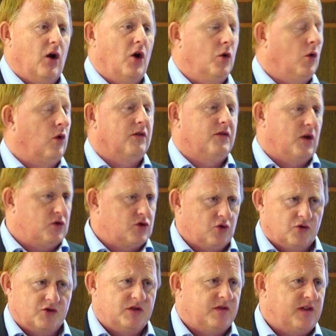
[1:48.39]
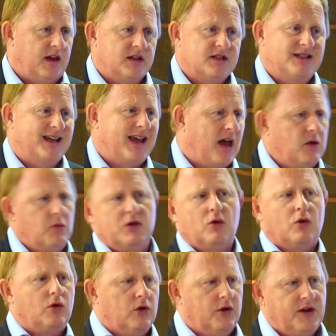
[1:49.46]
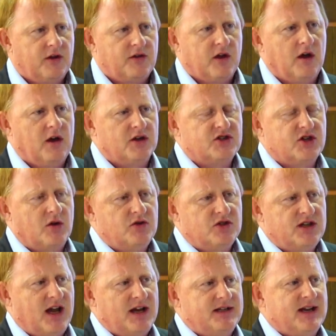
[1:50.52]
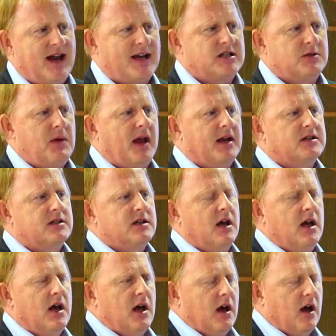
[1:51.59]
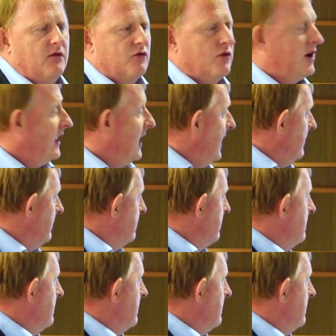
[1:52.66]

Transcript: and all of those sorts of things, together with all the other associated aspects of running it.